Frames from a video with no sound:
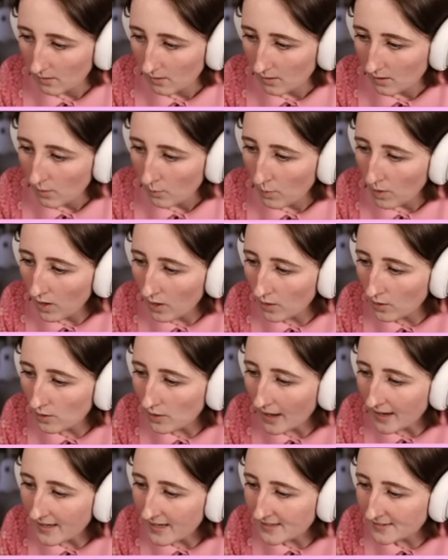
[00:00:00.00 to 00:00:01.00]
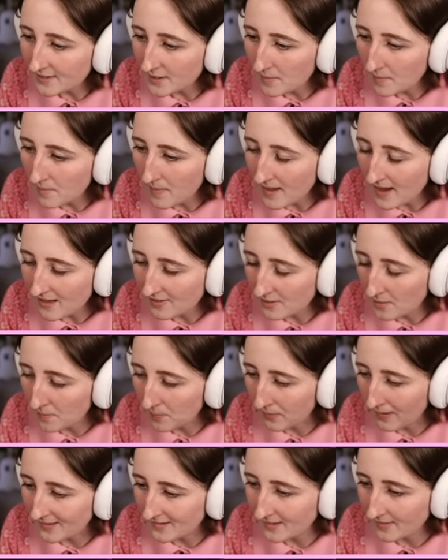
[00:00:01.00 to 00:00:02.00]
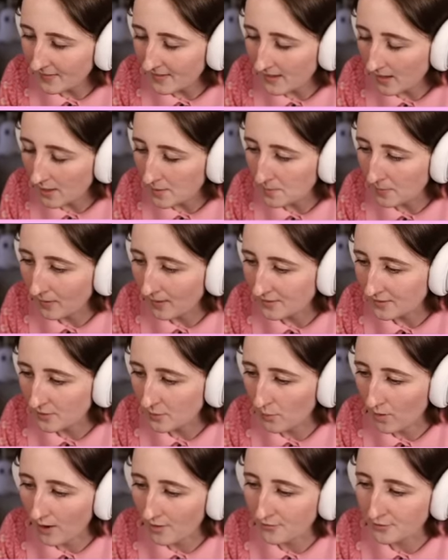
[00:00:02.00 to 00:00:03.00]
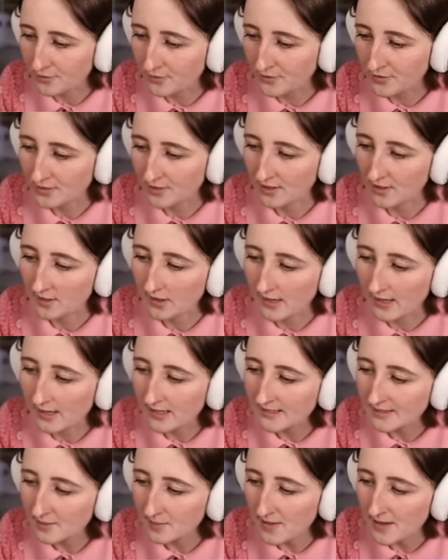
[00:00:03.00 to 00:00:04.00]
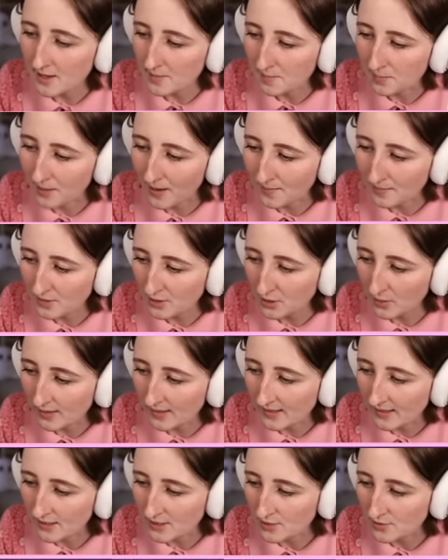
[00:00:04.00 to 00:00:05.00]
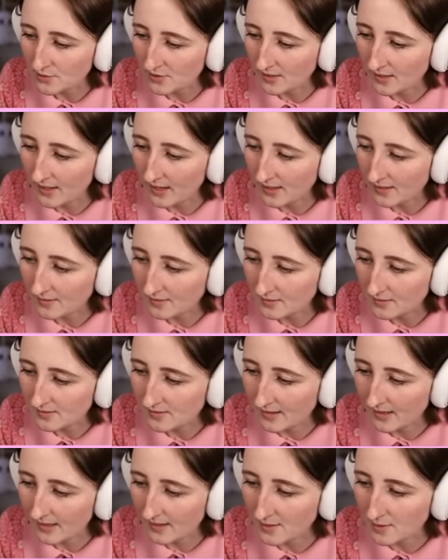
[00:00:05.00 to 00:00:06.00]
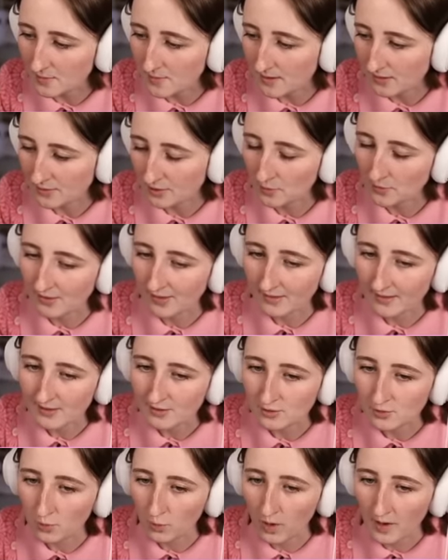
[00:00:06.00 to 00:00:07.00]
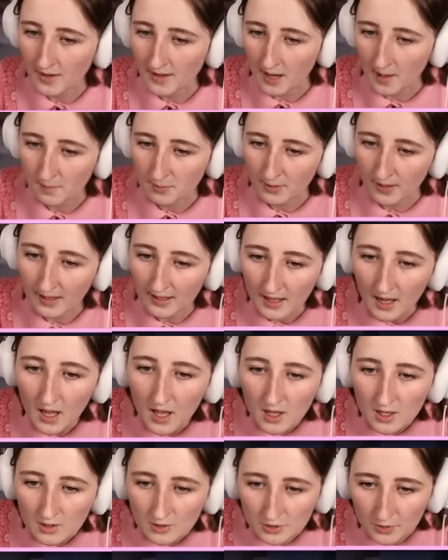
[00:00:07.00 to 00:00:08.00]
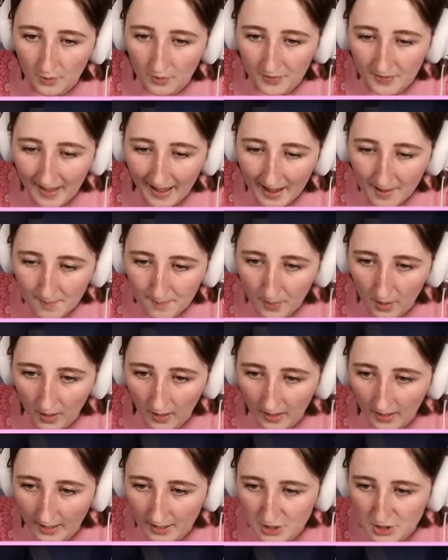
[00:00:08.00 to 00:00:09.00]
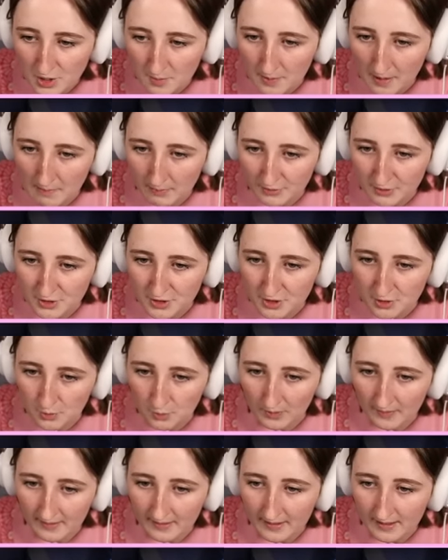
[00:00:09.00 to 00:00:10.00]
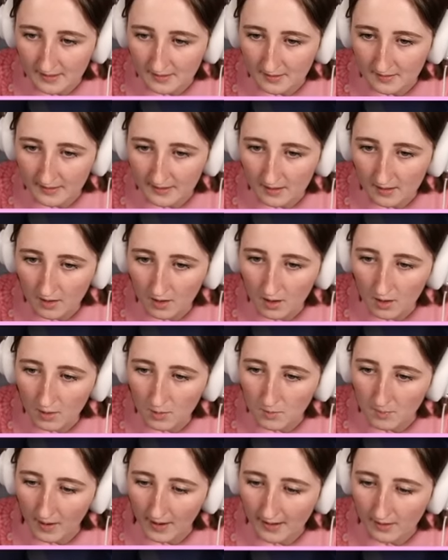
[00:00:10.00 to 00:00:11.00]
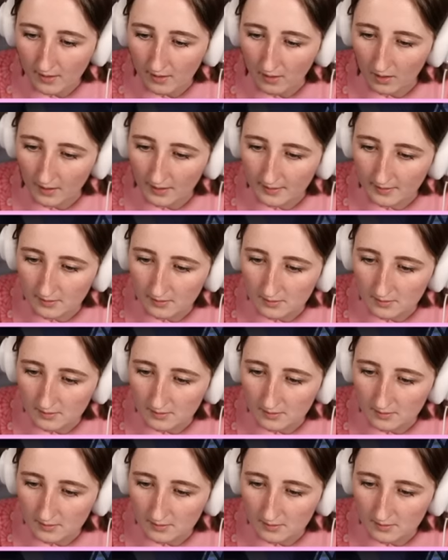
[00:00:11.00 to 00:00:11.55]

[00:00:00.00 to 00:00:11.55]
Well, I need to make the pleasantly unpleasant waffles still, and I need to make a prepped ingredient using a stand mixer with at least one upgrade. So that part I should be able to do really easily. Oh my god.